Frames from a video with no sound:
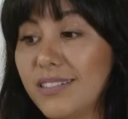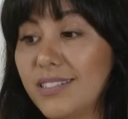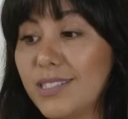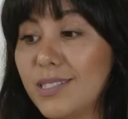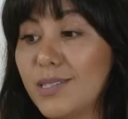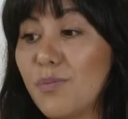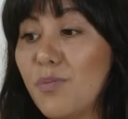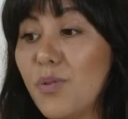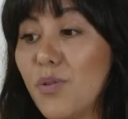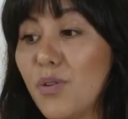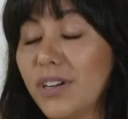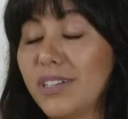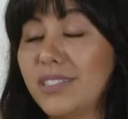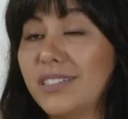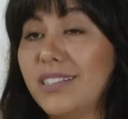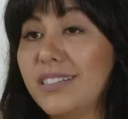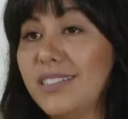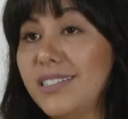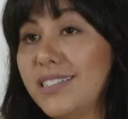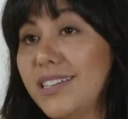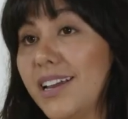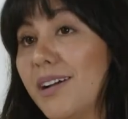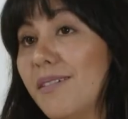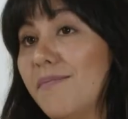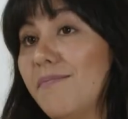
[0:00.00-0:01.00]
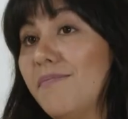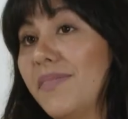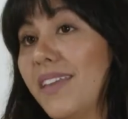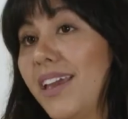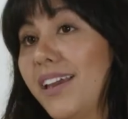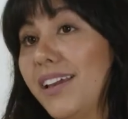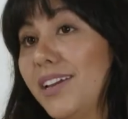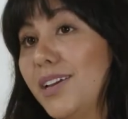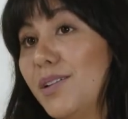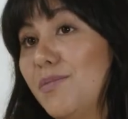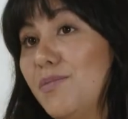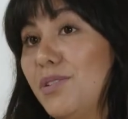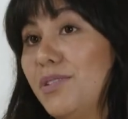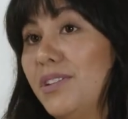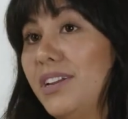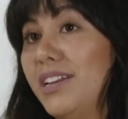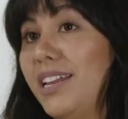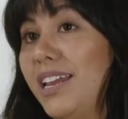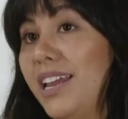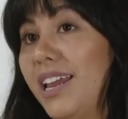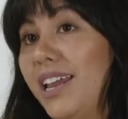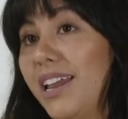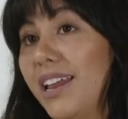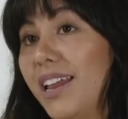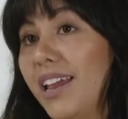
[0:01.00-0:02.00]
support system and
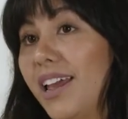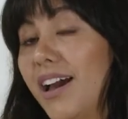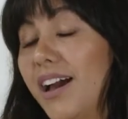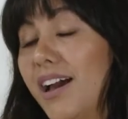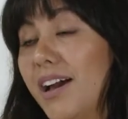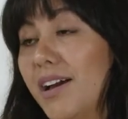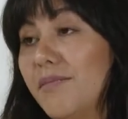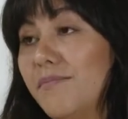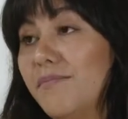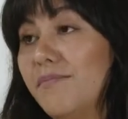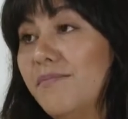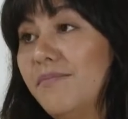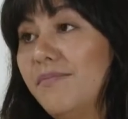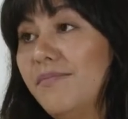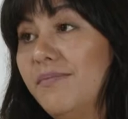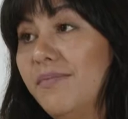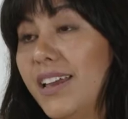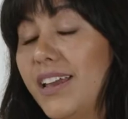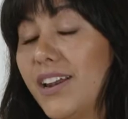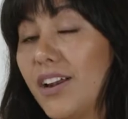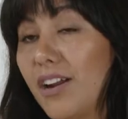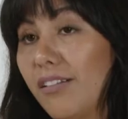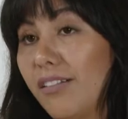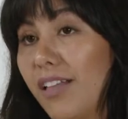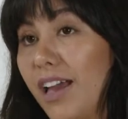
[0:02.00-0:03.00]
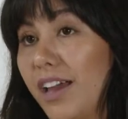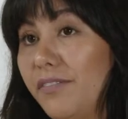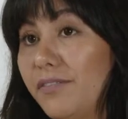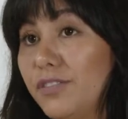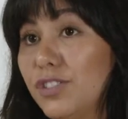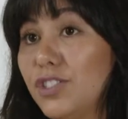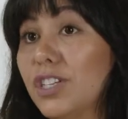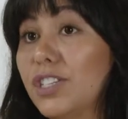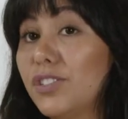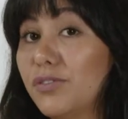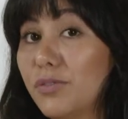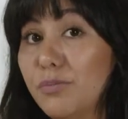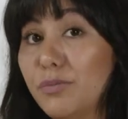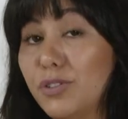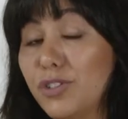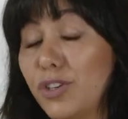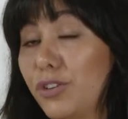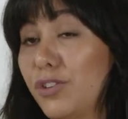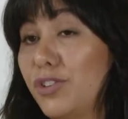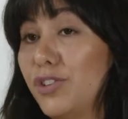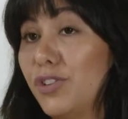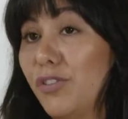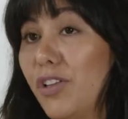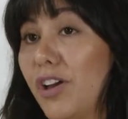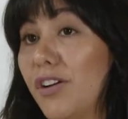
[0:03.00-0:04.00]
community in our life just from
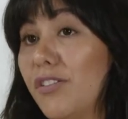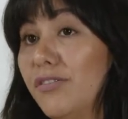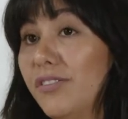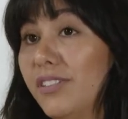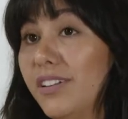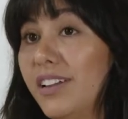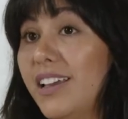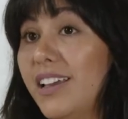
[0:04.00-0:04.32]
church alone.